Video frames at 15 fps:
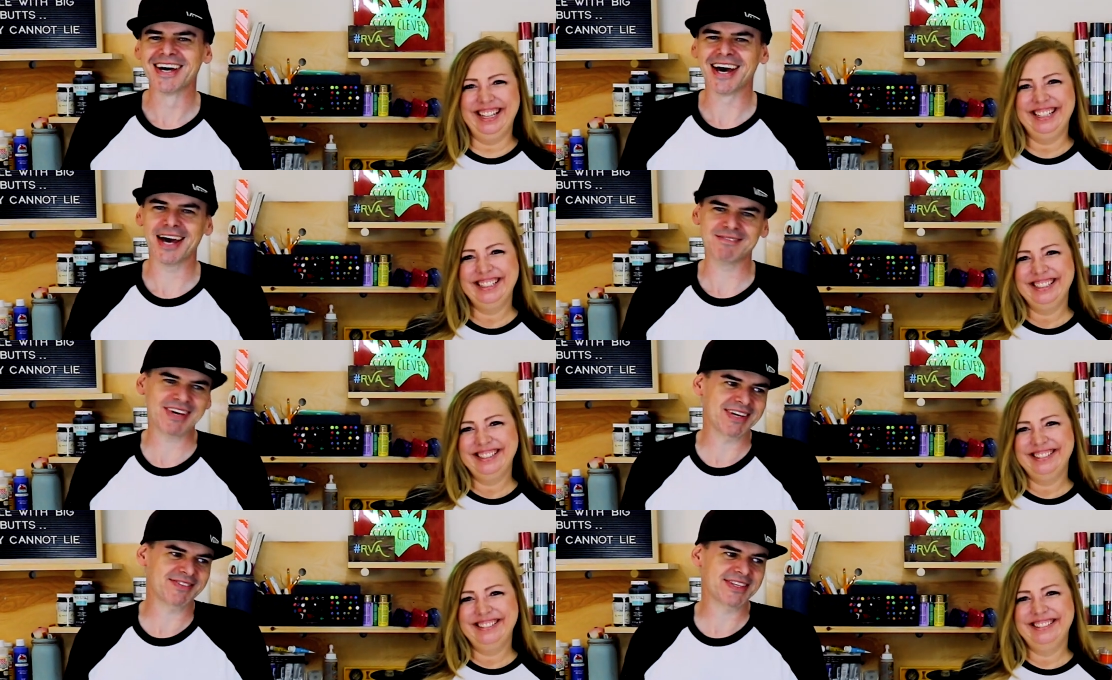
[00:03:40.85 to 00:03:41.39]
Speaker 1: I
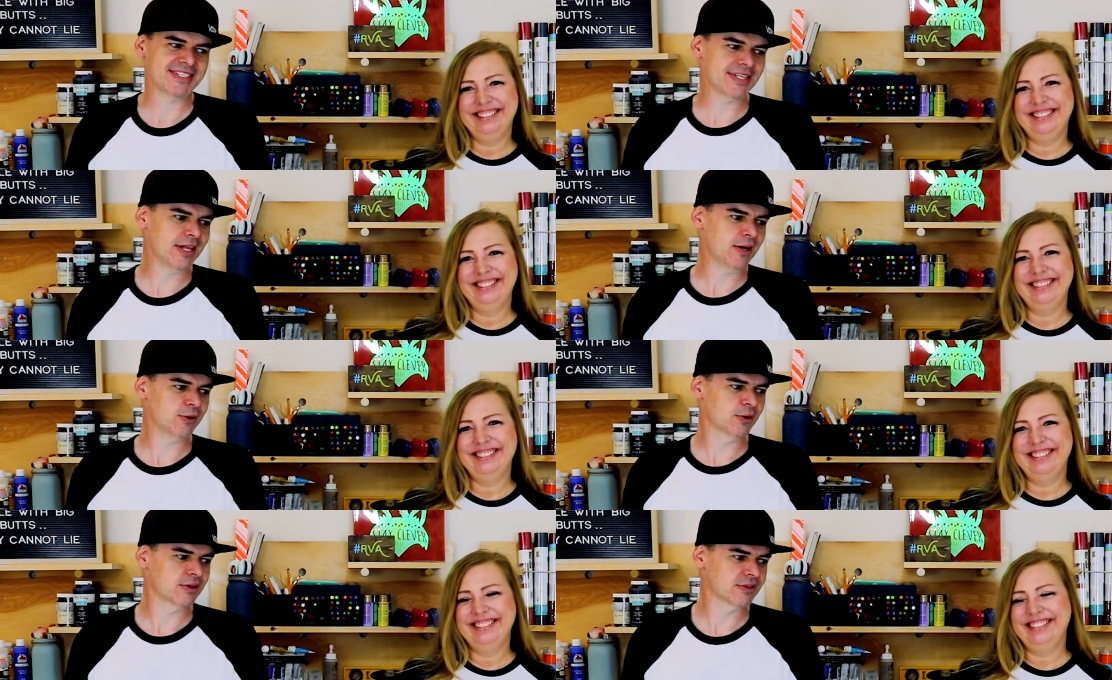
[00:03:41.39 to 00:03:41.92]
might be
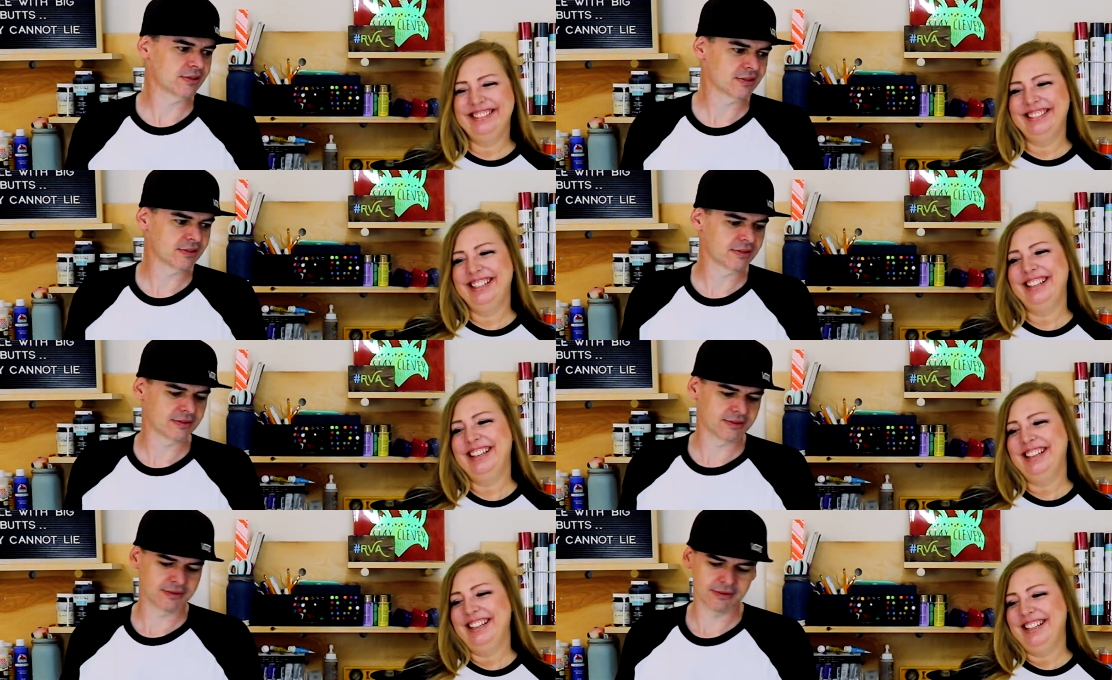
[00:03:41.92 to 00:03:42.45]
slow.
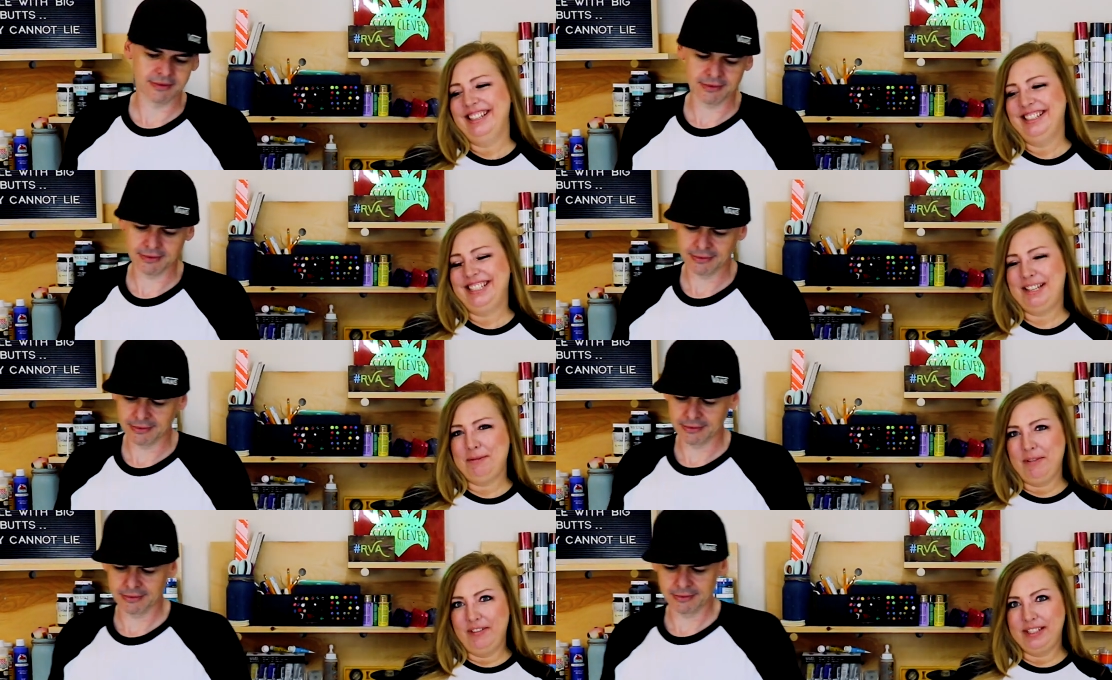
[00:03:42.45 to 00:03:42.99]

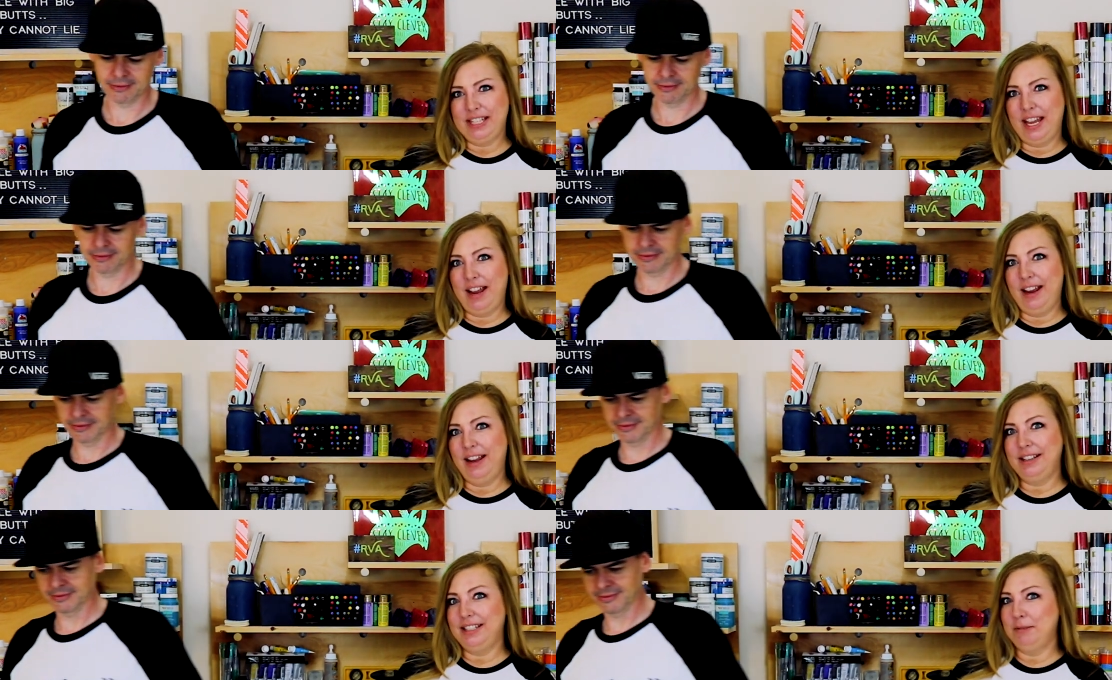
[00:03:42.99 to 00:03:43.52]
Speaker 2: Some of us get
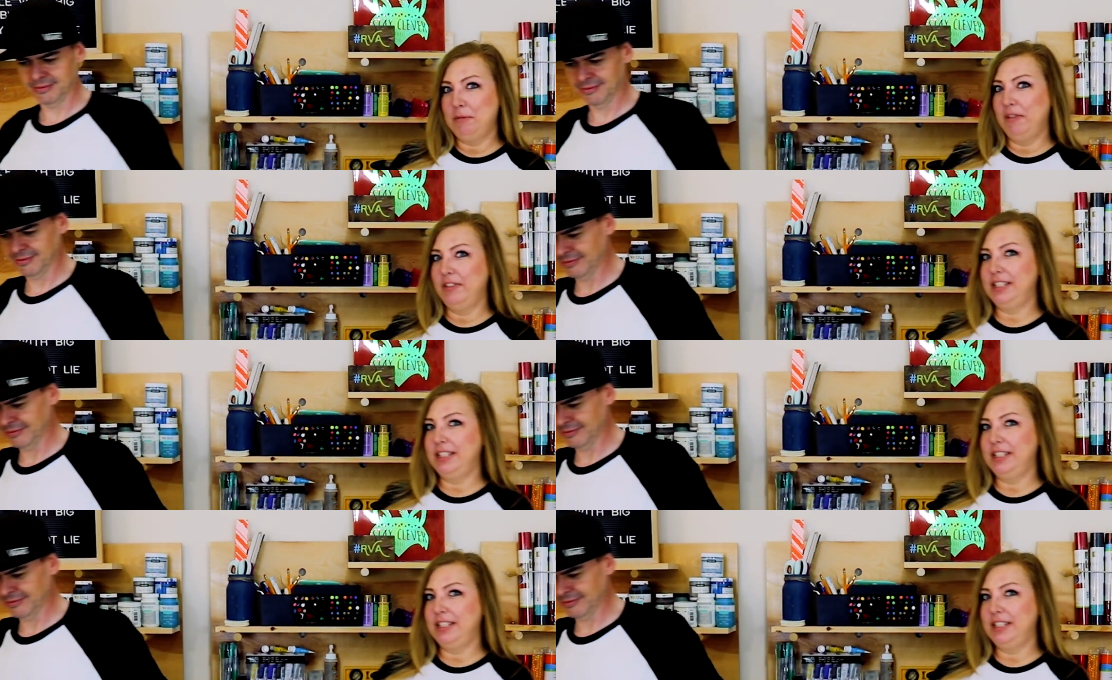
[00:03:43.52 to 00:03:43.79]
it, some of